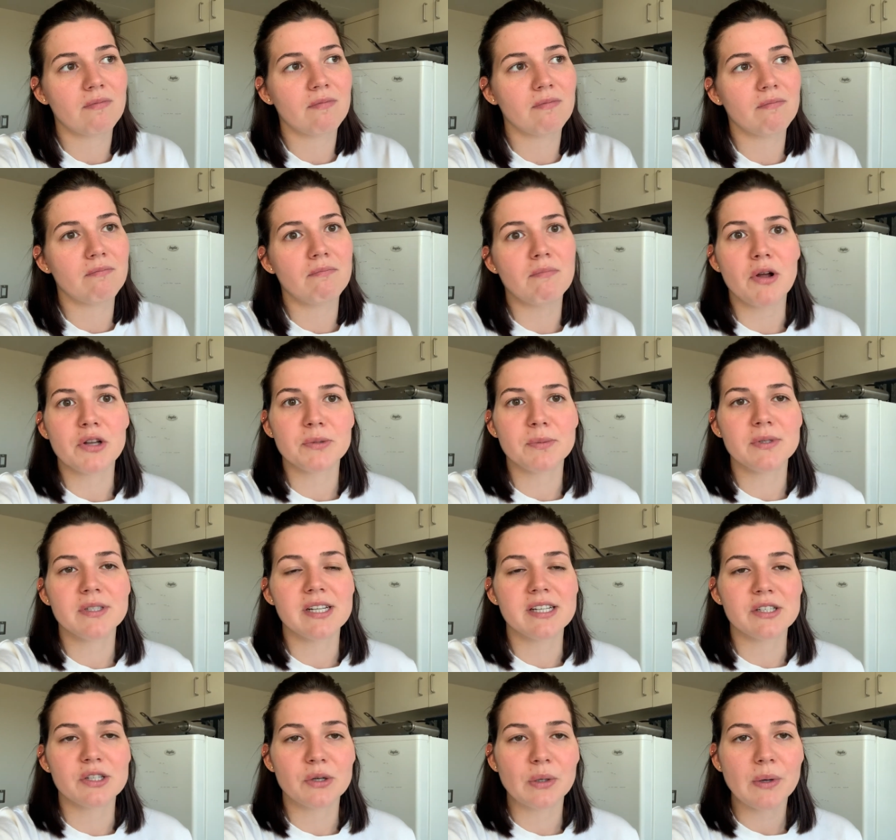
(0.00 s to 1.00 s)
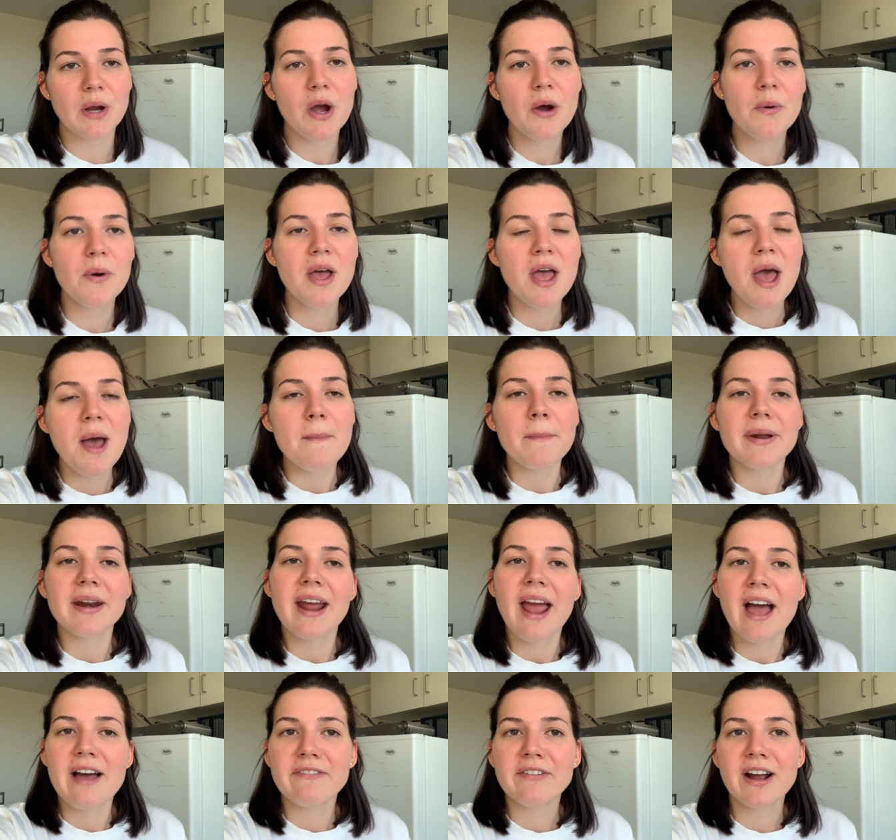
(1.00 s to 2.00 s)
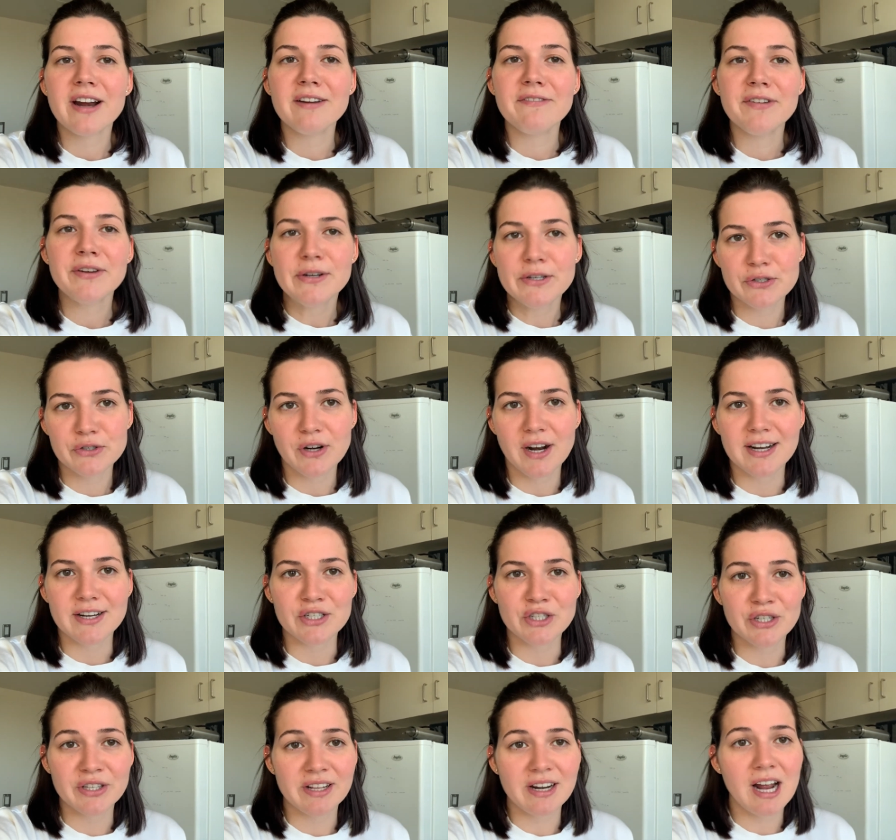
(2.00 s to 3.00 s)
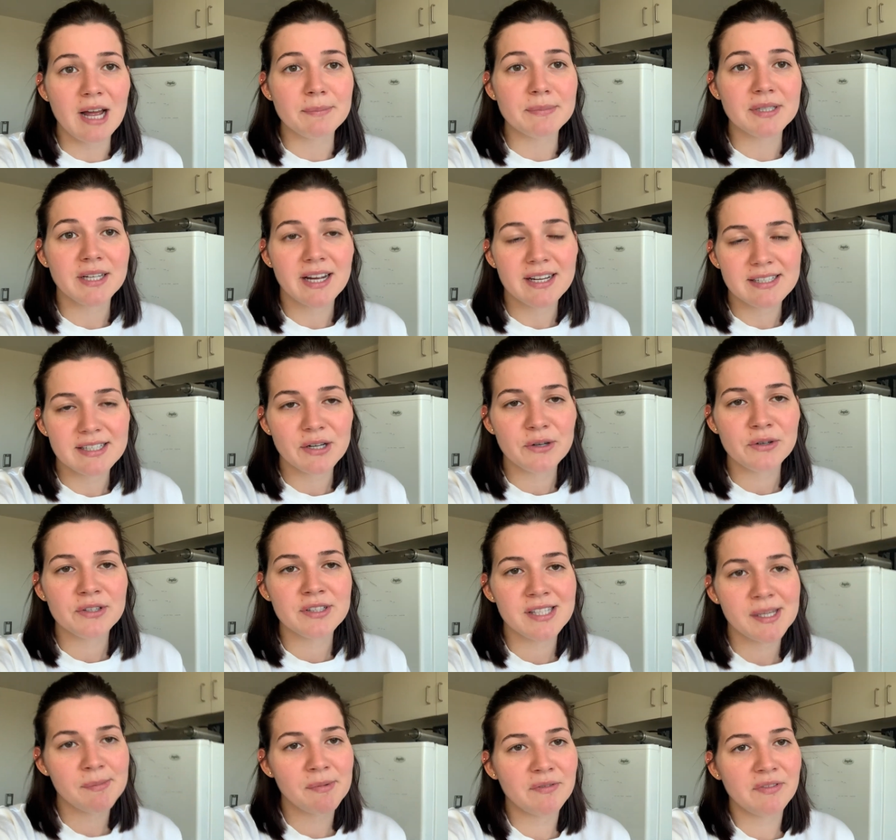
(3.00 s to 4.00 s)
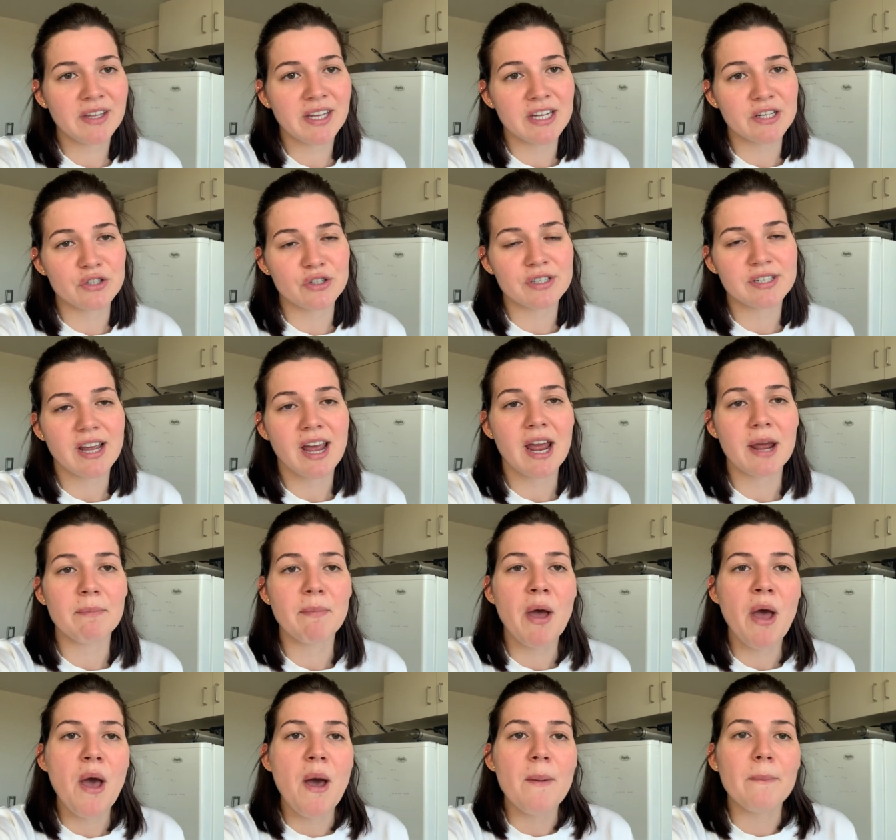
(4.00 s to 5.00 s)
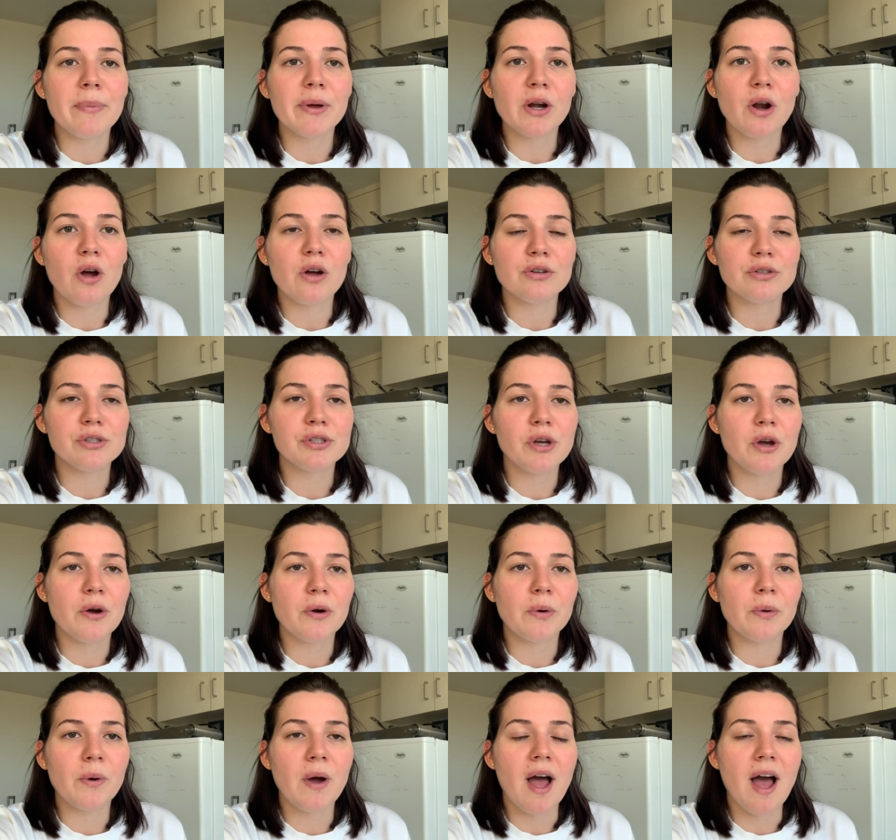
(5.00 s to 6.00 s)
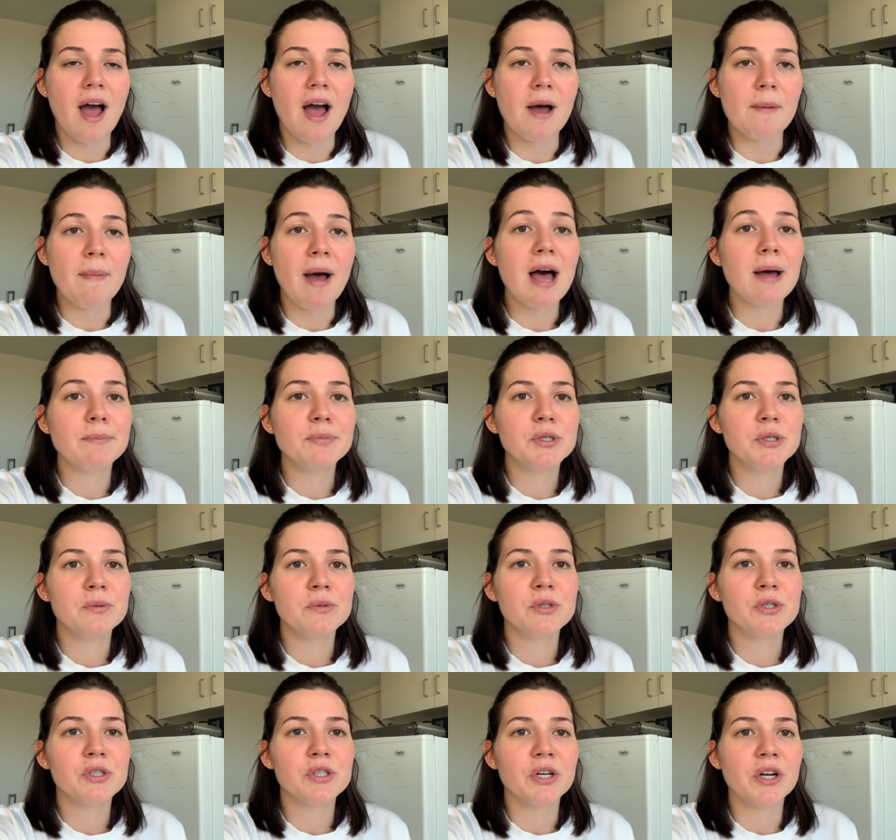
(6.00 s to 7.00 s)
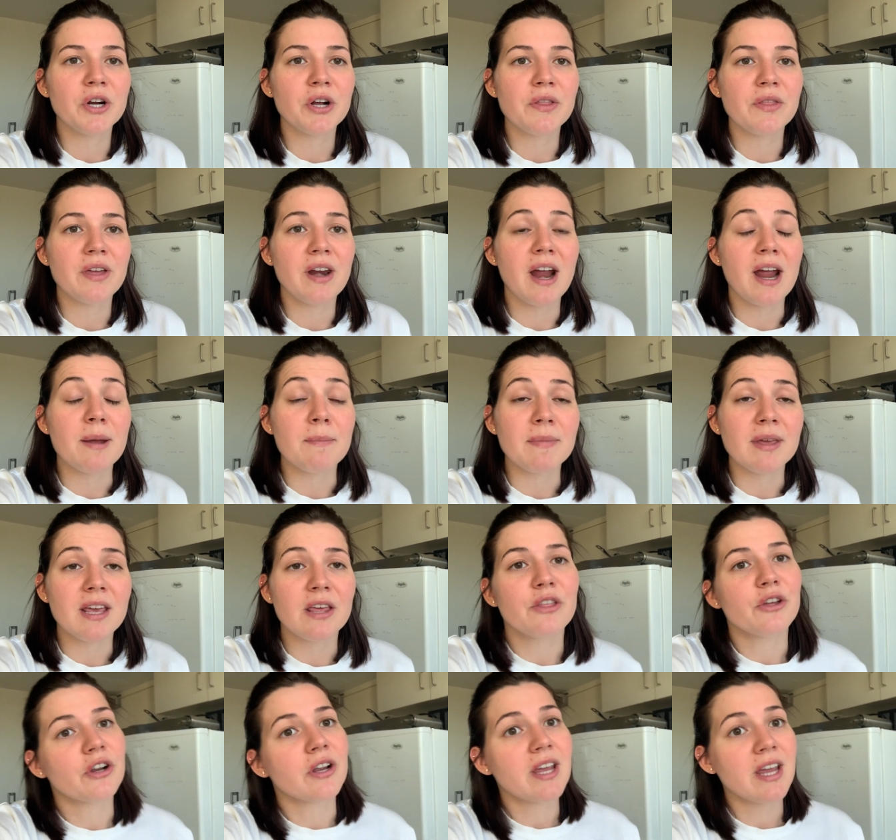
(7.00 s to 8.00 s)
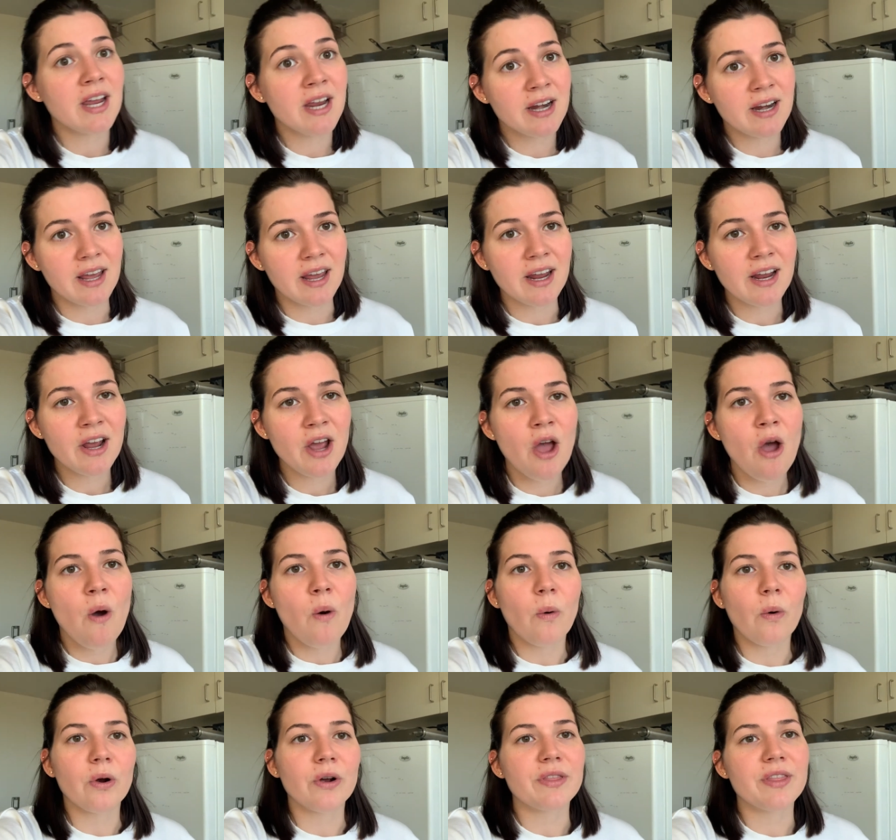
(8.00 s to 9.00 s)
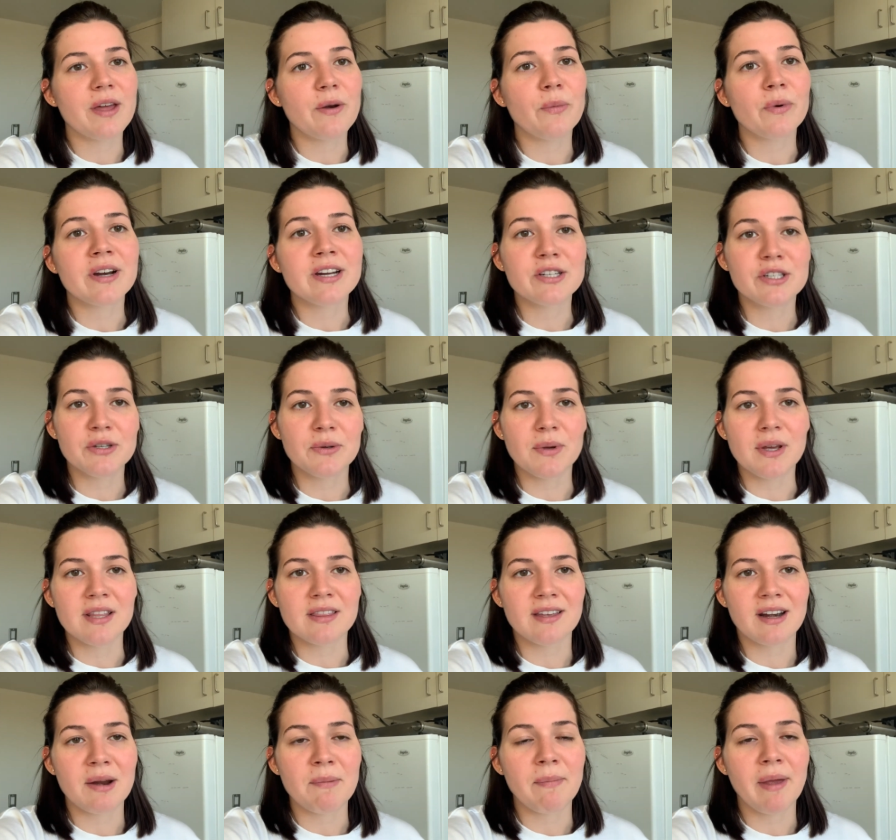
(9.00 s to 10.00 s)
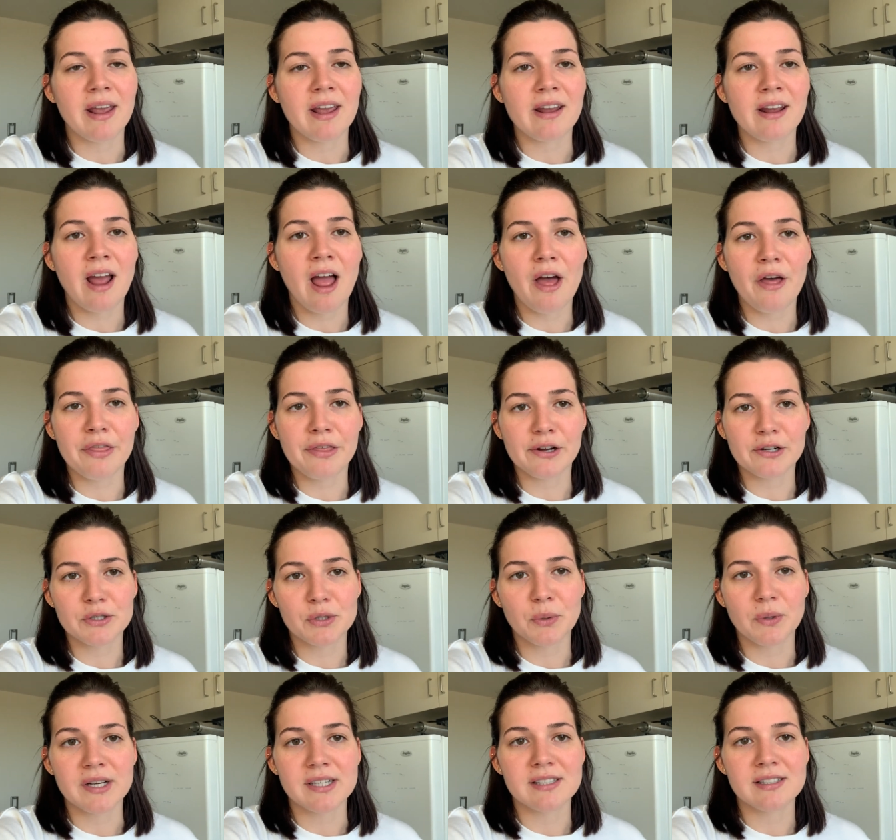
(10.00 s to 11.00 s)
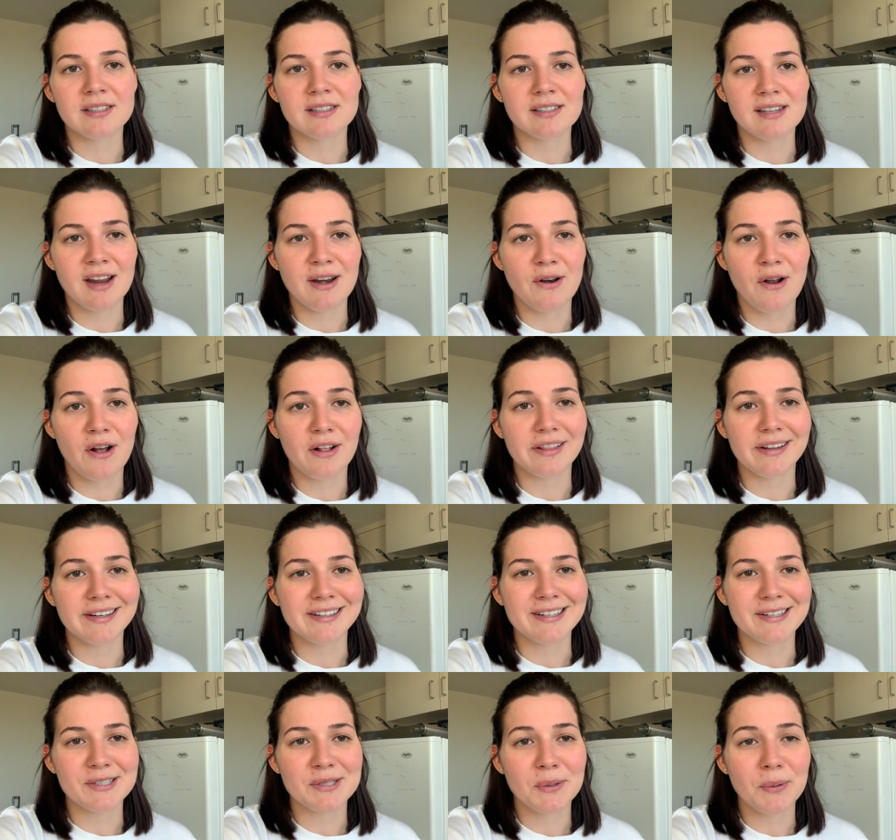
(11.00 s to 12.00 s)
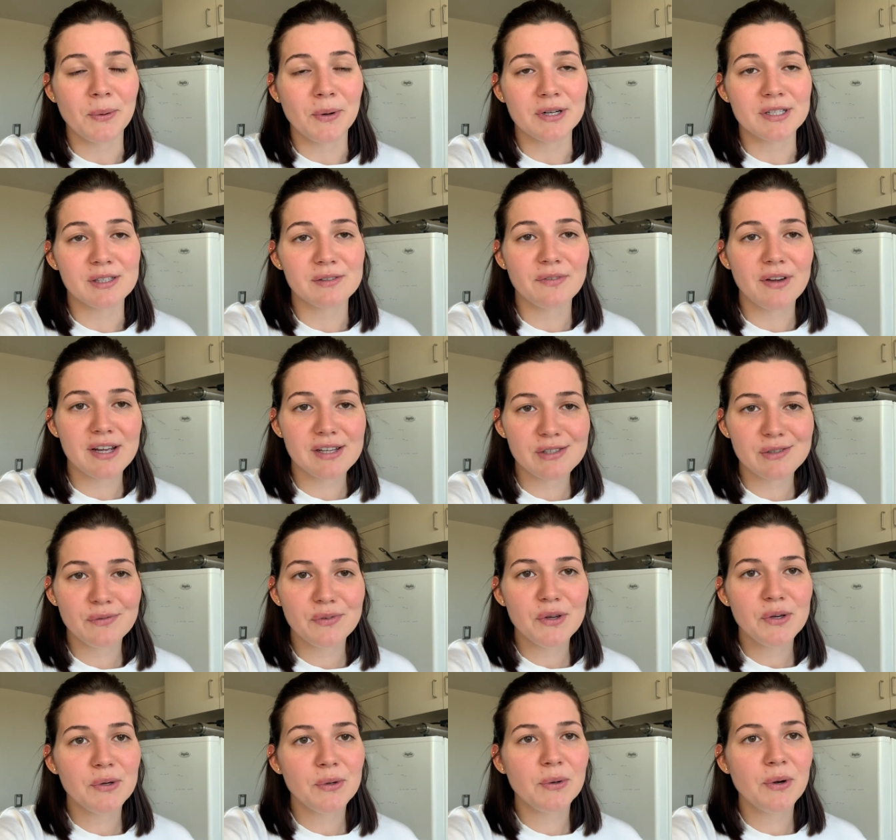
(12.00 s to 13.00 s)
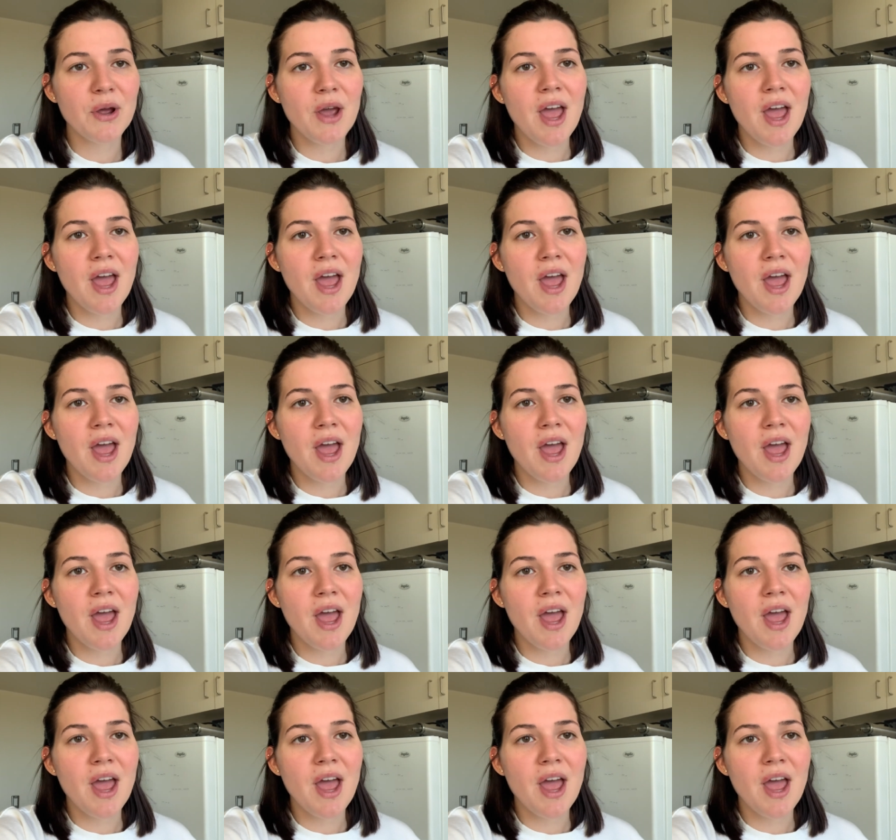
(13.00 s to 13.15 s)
multiple days in a row, but I have kind of found a strategy that helps cut down on some of the kitchen time, but also um, helps to ensure that I'm either eating or that when I do eat that I'm making healthier choices and not leaning towards fast food,